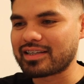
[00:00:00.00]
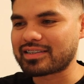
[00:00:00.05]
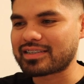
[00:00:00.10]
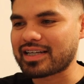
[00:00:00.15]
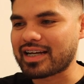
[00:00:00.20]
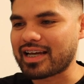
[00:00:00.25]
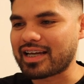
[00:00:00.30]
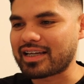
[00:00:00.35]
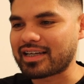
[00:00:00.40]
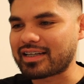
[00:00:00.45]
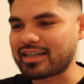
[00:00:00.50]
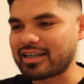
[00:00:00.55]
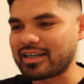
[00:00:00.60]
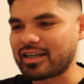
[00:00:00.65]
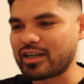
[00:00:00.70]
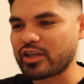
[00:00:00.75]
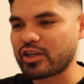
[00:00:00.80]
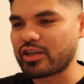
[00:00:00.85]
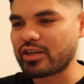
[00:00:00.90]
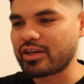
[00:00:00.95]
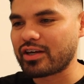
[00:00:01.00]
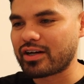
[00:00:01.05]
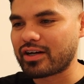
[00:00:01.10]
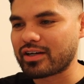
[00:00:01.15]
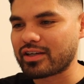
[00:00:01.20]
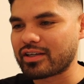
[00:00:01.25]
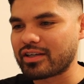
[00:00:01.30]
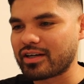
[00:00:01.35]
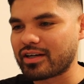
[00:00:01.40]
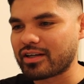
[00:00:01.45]
looks like
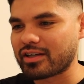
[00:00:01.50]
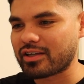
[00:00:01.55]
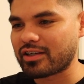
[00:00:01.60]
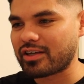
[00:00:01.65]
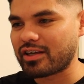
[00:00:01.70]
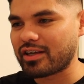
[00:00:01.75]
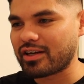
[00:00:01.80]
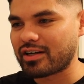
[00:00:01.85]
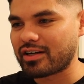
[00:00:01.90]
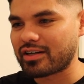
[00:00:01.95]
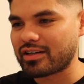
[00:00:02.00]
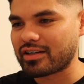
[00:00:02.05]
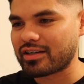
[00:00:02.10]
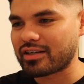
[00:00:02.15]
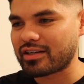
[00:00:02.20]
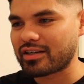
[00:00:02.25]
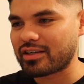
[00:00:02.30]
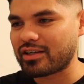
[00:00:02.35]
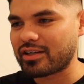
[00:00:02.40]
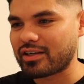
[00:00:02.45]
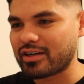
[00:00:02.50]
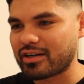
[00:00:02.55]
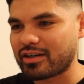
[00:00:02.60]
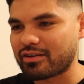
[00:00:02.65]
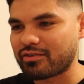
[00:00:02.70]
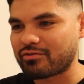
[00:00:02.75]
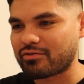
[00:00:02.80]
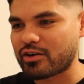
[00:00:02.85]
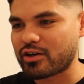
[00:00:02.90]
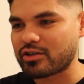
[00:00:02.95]
a
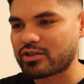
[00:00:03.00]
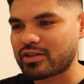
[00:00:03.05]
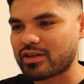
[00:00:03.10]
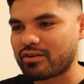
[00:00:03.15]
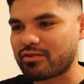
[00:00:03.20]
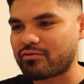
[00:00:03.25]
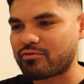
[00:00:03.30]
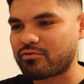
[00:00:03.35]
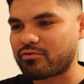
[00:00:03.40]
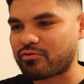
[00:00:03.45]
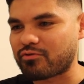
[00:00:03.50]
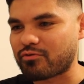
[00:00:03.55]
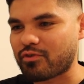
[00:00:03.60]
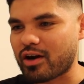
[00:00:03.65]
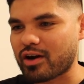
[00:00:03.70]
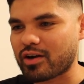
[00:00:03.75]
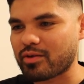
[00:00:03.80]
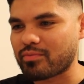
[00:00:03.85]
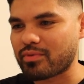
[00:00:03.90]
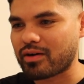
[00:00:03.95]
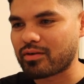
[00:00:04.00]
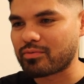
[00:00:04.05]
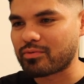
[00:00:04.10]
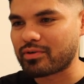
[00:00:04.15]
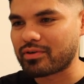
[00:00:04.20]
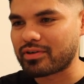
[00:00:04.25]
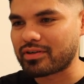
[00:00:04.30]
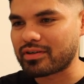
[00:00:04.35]
young version of Rocky Balboa.